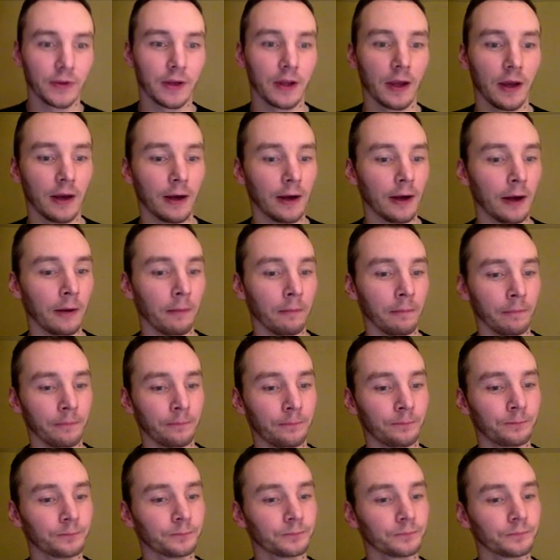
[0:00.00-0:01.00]
Um,
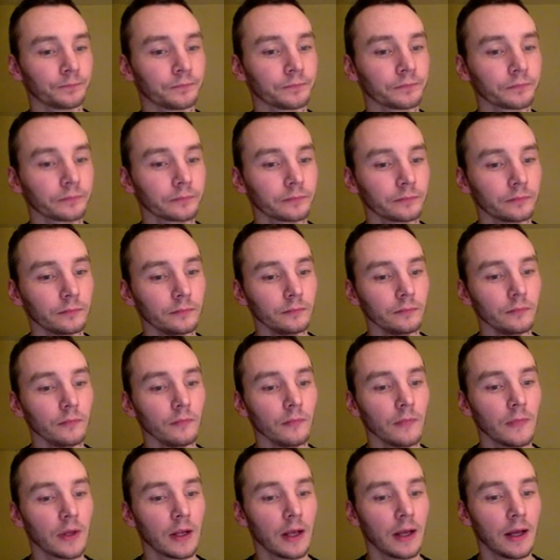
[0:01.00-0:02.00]

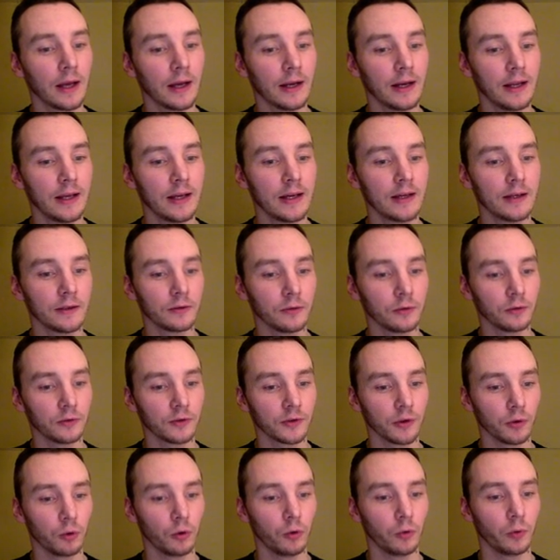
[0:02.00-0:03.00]
and here,
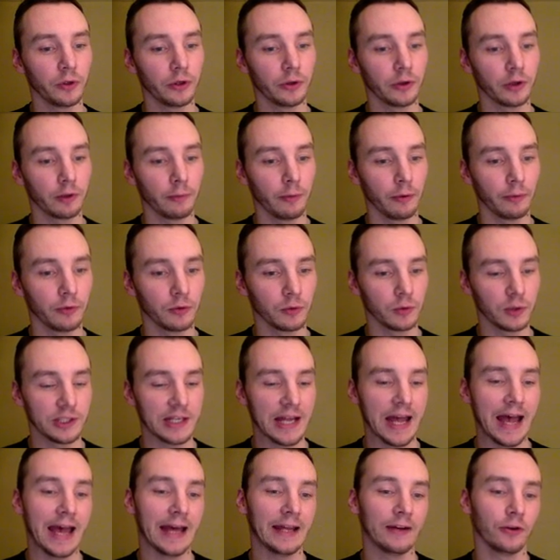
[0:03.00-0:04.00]
so all we're doing at the moment is just
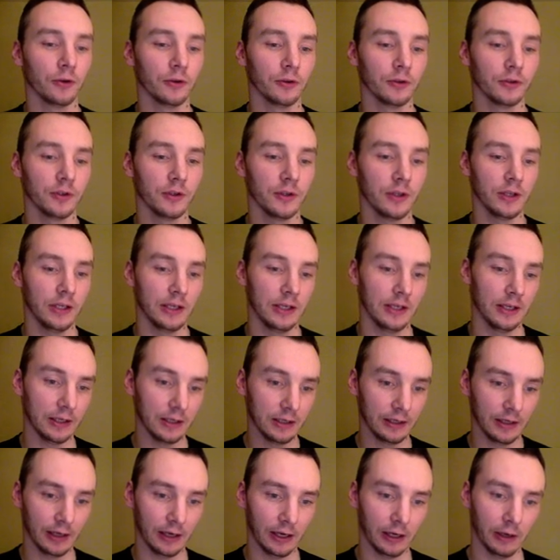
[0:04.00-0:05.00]
add on to the,
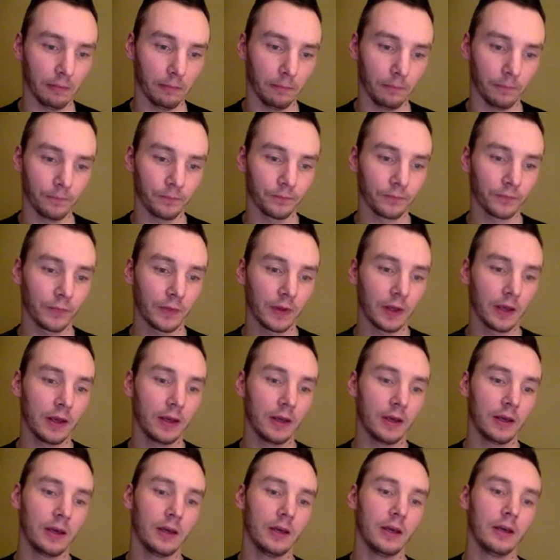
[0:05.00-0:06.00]
um,
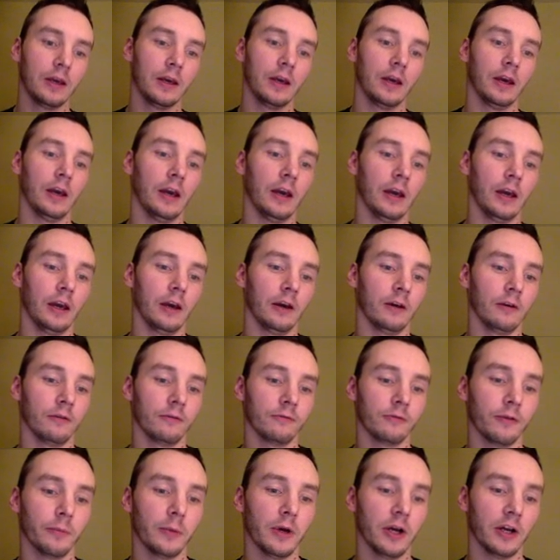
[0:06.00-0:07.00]
uh,
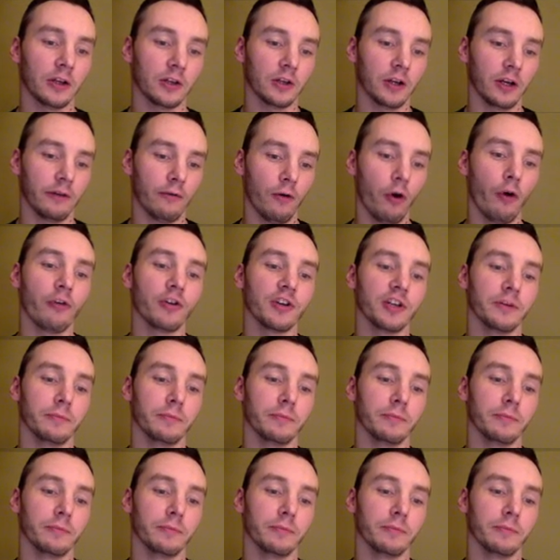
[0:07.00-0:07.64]
from our kind of origin